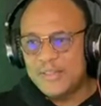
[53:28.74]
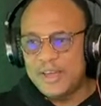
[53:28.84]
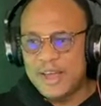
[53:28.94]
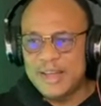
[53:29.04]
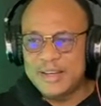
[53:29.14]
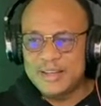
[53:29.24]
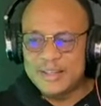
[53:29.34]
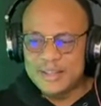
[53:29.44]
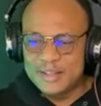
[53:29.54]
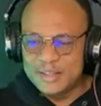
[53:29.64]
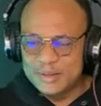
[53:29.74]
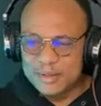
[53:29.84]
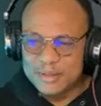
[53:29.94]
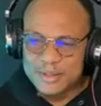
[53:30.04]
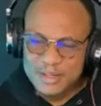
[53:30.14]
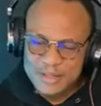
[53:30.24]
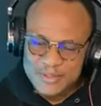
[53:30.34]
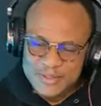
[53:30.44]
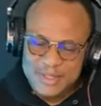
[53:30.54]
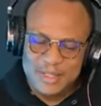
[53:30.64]
and then
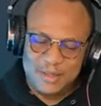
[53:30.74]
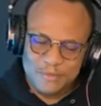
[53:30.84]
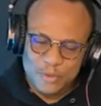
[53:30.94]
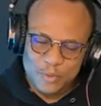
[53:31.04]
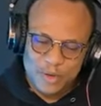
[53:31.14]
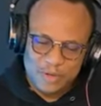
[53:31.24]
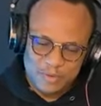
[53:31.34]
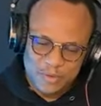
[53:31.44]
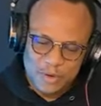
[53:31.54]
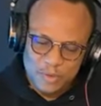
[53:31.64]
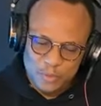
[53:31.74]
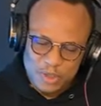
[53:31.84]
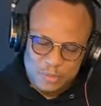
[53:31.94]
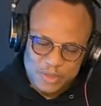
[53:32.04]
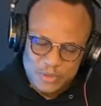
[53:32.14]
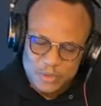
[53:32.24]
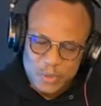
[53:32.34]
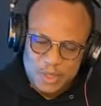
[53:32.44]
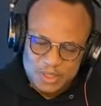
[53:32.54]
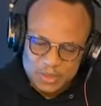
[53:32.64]
the seed of the word of God will be
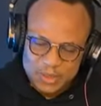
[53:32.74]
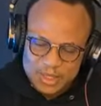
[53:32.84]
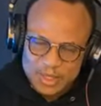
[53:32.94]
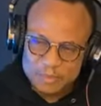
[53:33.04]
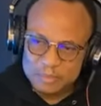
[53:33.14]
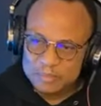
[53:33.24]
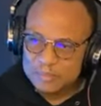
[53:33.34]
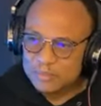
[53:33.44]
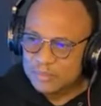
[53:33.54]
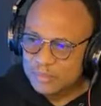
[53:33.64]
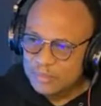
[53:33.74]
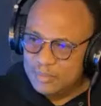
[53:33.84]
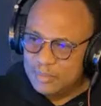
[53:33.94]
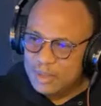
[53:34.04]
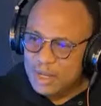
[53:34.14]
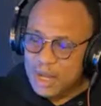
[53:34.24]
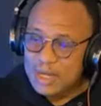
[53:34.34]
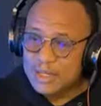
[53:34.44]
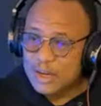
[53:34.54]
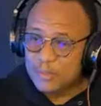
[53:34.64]
sown into them,
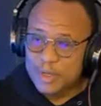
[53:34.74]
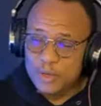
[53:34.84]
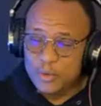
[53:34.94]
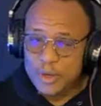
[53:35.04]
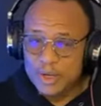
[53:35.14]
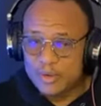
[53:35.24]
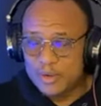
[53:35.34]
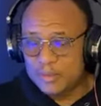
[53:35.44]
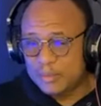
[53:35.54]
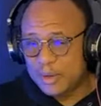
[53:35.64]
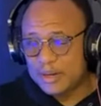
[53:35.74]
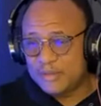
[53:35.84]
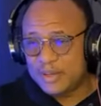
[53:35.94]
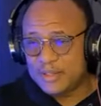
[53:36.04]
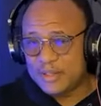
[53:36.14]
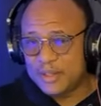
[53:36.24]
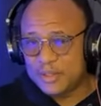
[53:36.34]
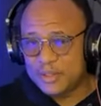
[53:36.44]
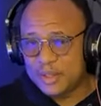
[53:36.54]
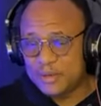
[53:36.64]
and there will be quick
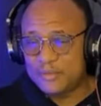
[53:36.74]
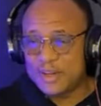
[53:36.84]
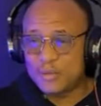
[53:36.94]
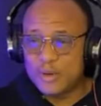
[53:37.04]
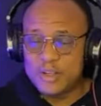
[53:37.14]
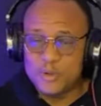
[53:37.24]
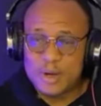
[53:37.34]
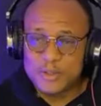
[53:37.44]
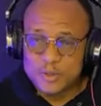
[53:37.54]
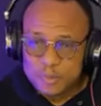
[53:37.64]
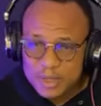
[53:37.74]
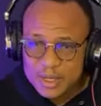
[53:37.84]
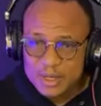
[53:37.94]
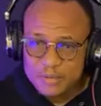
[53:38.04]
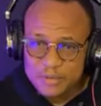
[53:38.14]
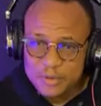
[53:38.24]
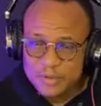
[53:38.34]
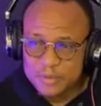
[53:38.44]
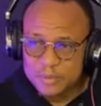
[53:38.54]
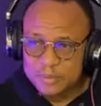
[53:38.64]
manifestation. In fact, when you are speaking
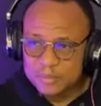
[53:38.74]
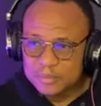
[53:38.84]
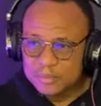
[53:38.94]
forth